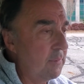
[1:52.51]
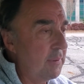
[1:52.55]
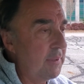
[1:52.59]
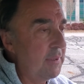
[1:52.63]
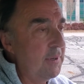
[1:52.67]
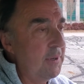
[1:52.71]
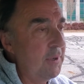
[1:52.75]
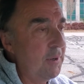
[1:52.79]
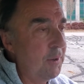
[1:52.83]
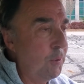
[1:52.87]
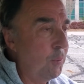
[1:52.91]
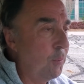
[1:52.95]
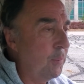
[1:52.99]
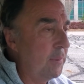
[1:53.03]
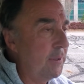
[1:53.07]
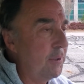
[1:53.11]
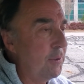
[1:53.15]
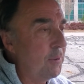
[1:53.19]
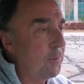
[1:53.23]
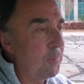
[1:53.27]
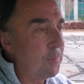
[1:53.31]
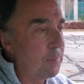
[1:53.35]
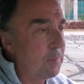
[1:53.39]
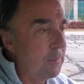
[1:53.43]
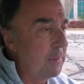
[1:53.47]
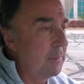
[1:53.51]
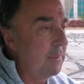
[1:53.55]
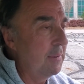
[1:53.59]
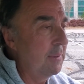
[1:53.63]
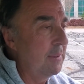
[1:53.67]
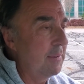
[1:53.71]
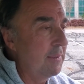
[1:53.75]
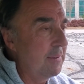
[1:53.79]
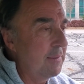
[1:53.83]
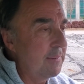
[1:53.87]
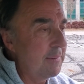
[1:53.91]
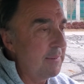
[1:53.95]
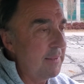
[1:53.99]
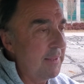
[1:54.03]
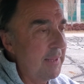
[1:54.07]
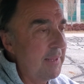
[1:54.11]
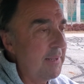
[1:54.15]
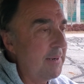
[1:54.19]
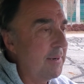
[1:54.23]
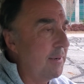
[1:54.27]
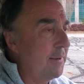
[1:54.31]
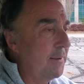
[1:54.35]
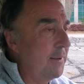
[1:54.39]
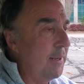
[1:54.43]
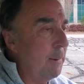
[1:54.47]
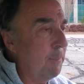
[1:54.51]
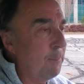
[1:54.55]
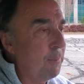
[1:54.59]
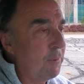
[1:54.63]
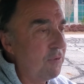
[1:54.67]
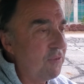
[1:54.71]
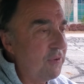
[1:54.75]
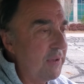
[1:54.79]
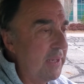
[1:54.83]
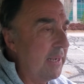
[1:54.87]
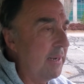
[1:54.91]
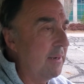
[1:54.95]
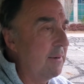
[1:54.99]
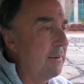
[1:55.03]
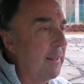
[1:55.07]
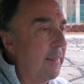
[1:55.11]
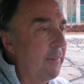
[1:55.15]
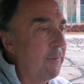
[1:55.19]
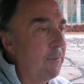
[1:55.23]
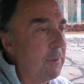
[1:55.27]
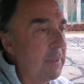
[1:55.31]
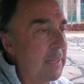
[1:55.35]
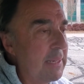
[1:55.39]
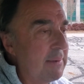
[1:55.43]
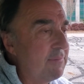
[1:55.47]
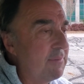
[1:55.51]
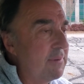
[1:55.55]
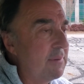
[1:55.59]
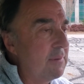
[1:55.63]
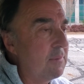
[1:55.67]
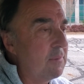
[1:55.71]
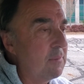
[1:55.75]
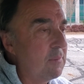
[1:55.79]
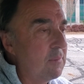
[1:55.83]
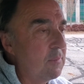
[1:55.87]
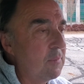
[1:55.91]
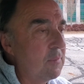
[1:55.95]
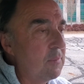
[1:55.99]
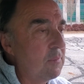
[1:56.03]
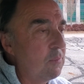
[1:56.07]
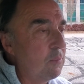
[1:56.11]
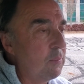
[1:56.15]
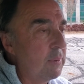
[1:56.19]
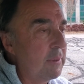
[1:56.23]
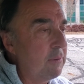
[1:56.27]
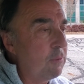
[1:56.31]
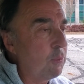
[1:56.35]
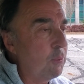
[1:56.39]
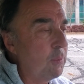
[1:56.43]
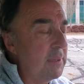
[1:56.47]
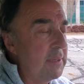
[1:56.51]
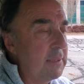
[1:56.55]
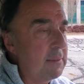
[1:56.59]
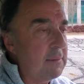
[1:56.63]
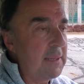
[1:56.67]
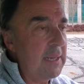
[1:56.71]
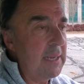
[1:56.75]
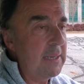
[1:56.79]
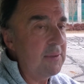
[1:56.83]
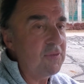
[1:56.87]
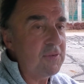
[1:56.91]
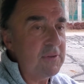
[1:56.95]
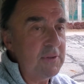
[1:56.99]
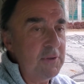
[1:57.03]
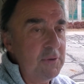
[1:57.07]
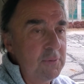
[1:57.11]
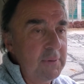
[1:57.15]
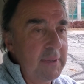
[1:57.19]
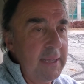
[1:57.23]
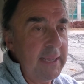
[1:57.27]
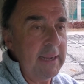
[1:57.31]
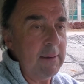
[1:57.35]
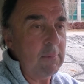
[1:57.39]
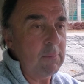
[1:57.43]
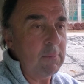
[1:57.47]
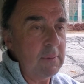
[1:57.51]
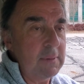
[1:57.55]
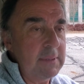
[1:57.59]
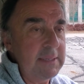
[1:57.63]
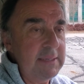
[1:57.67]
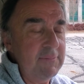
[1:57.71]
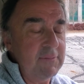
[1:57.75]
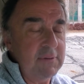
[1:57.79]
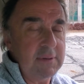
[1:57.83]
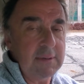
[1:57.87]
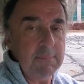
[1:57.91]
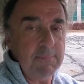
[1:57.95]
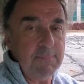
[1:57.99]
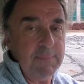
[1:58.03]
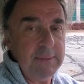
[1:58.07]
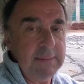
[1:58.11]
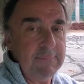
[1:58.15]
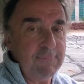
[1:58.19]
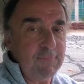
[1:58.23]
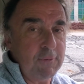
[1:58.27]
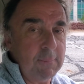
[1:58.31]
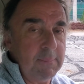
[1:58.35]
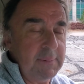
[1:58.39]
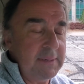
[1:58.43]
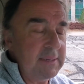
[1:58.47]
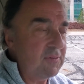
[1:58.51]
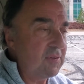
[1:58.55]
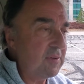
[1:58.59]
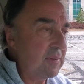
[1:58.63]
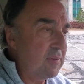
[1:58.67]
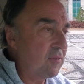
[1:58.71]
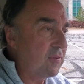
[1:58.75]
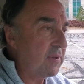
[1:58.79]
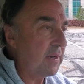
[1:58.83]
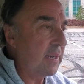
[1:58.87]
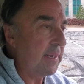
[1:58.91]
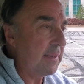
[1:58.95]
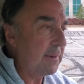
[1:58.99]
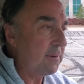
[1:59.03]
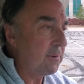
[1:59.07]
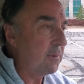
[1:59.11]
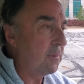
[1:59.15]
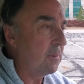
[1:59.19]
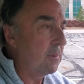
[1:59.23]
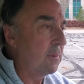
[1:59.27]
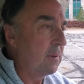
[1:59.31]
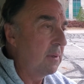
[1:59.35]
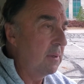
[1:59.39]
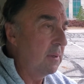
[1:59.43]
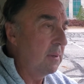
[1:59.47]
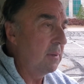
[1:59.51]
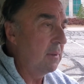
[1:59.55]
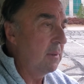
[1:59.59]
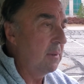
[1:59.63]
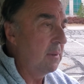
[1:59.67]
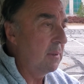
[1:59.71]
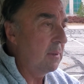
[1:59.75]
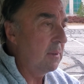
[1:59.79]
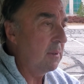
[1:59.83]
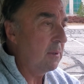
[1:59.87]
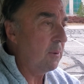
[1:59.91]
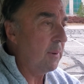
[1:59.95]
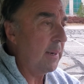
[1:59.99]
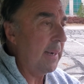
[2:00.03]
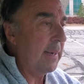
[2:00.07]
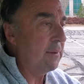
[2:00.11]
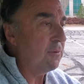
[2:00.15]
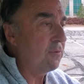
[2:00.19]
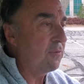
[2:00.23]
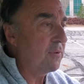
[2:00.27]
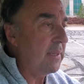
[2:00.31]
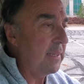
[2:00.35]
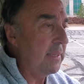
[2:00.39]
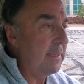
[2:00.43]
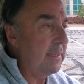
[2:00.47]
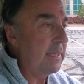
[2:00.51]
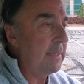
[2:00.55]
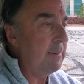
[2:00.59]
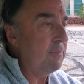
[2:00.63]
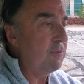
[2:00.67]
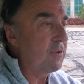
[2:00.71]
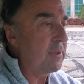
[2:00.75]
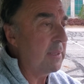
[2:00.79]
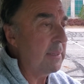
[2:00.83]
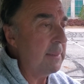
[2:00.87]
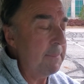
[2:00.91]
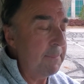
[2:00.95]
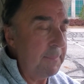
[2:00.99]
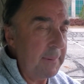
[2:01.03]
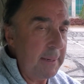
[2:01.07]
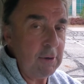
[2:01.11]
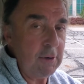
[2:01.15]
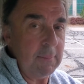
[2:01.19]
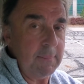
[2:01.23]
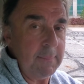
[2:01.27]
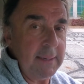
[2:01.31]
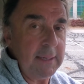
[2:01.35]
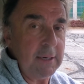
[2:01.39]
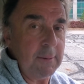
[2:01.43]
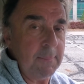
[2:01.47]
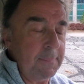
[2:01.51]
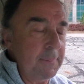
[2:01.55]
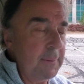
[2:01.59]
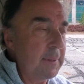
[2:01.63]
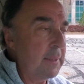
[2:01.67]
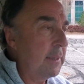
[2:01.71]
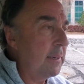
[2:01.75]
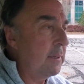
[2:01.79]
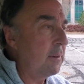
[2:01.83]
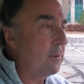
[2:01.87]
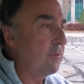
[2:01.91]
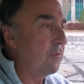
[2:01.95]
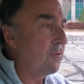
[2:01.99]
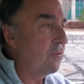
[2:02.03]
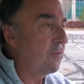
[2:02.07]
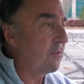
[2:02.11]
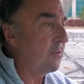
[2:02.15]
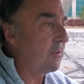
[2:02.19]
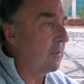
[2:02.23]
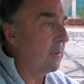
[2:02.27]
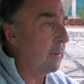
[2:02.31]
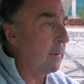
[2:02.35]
you know when you're get a number 10 another 11 recruiting class and you can't really even compete for a big 10 title and ohio state keeps getting better and better players